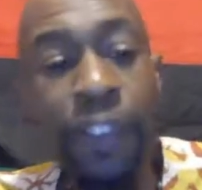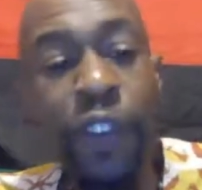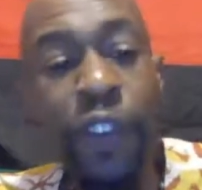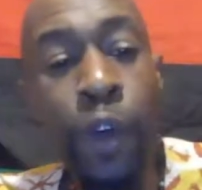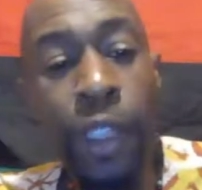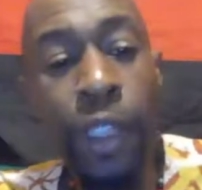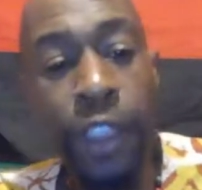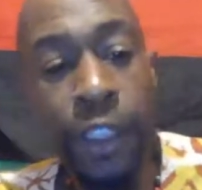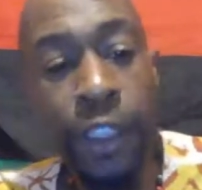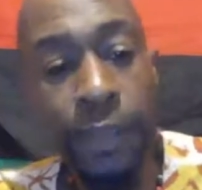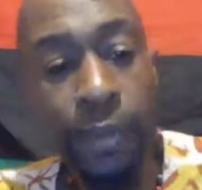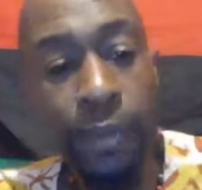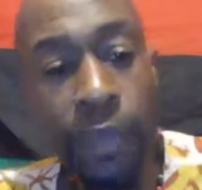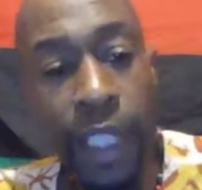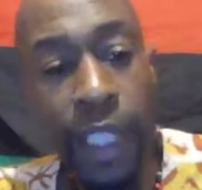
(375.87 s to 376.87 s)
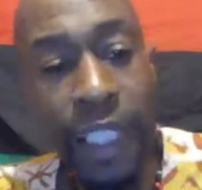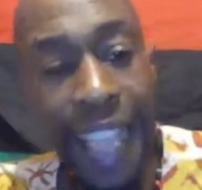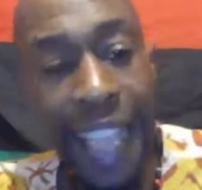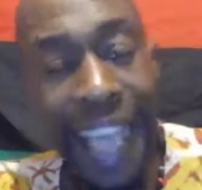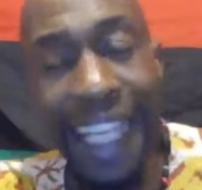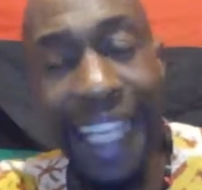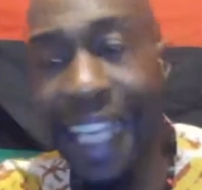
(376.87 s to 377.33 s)
force
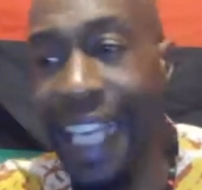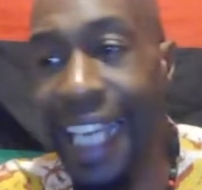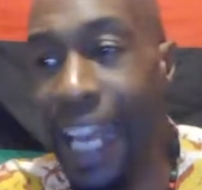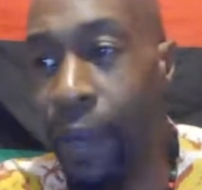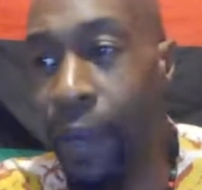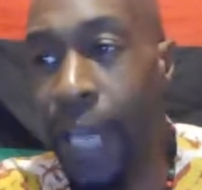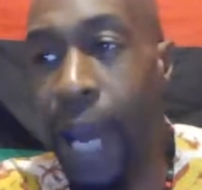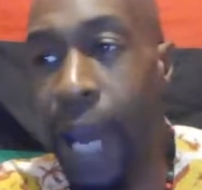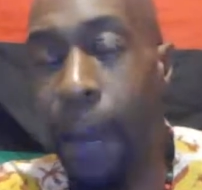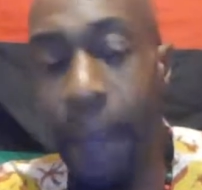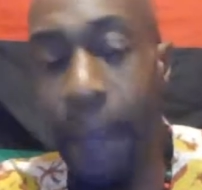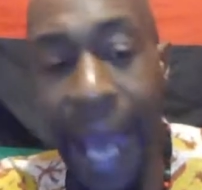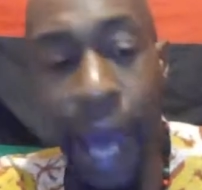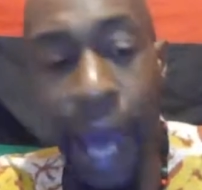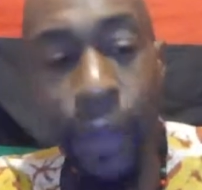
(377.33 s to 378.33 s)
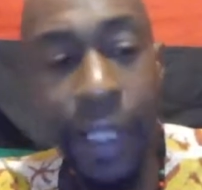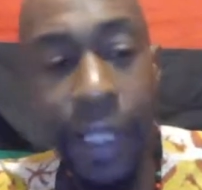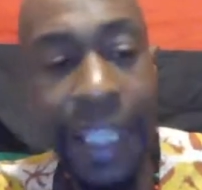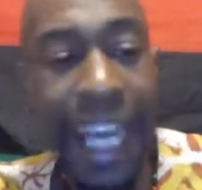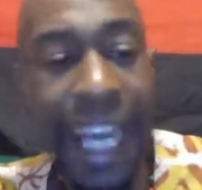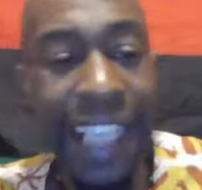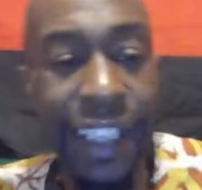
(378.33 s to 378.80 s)
that can carry out power,
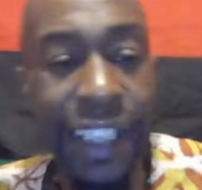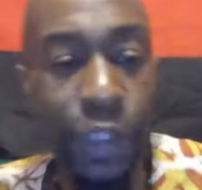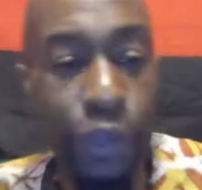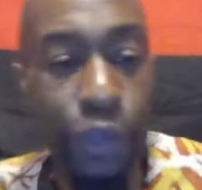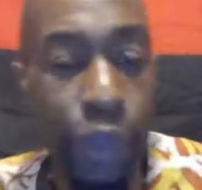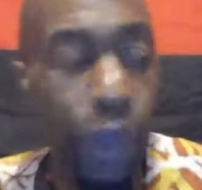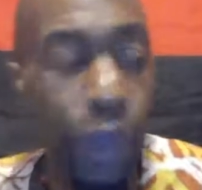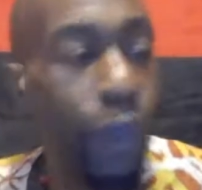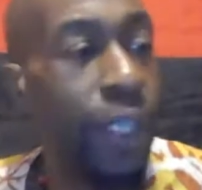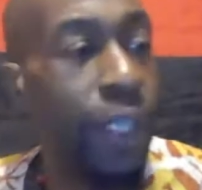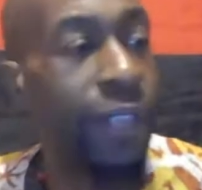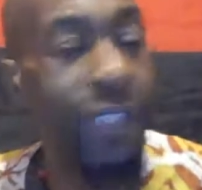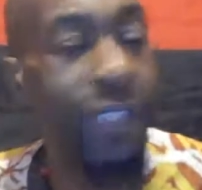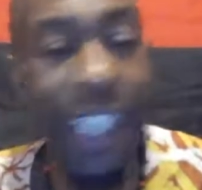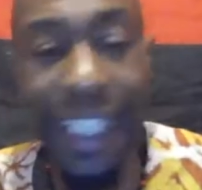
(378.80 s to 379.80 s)
that has control of